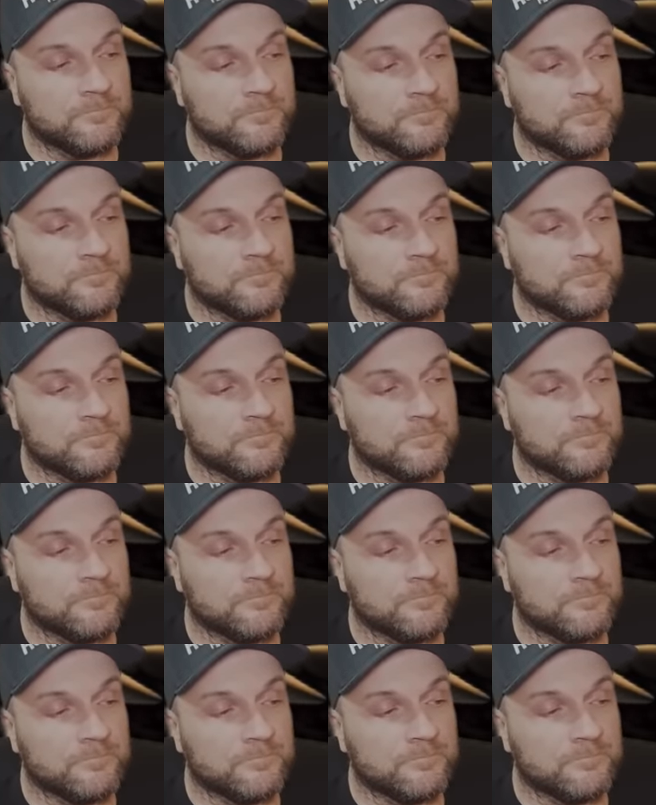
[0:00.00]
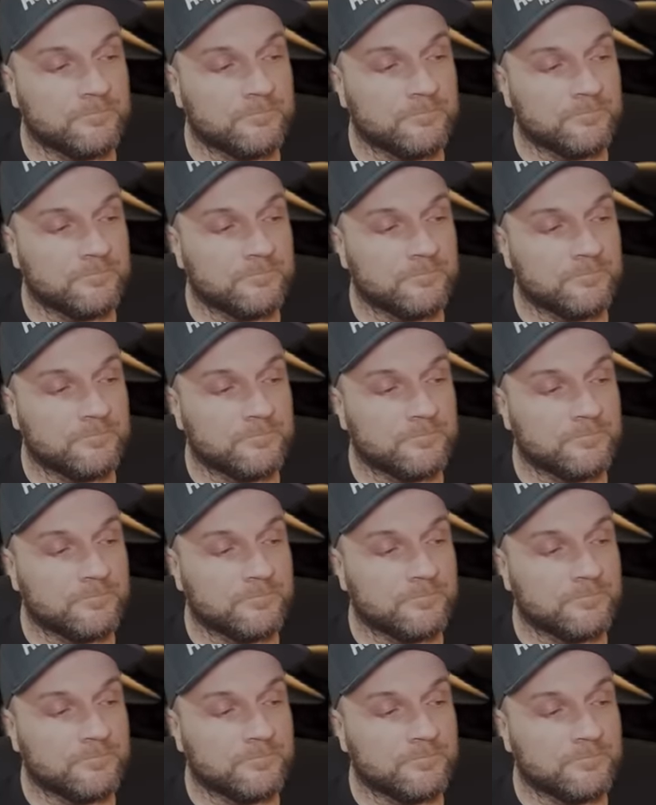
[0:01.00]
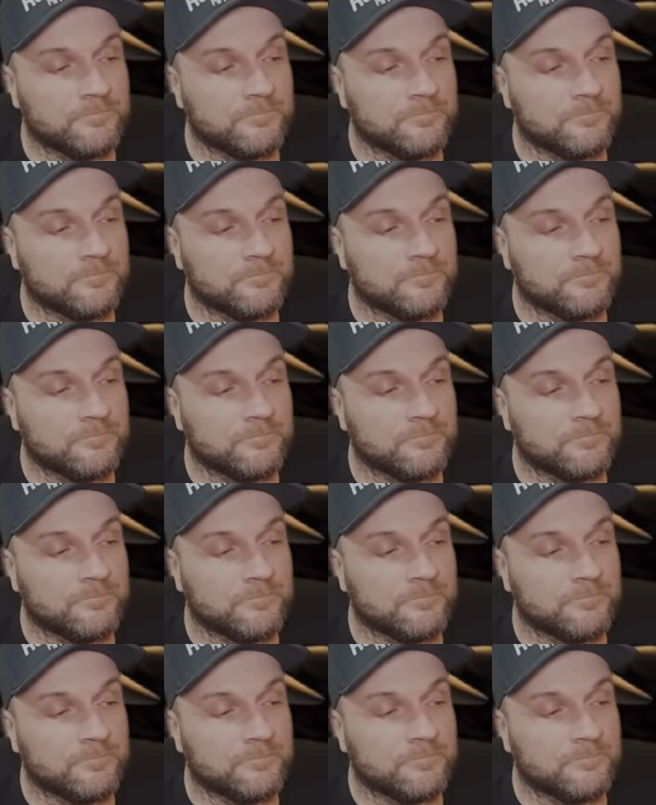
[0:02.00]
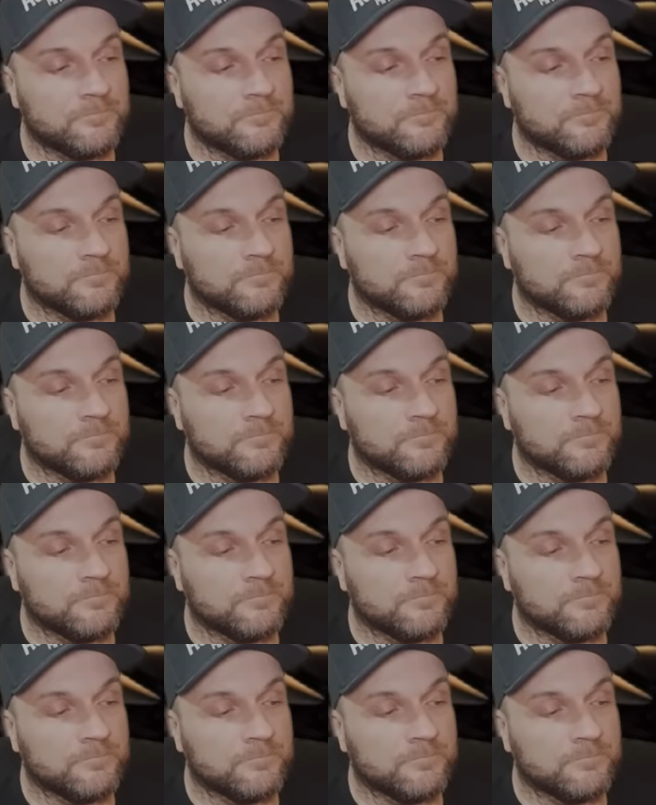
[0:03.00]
(silent)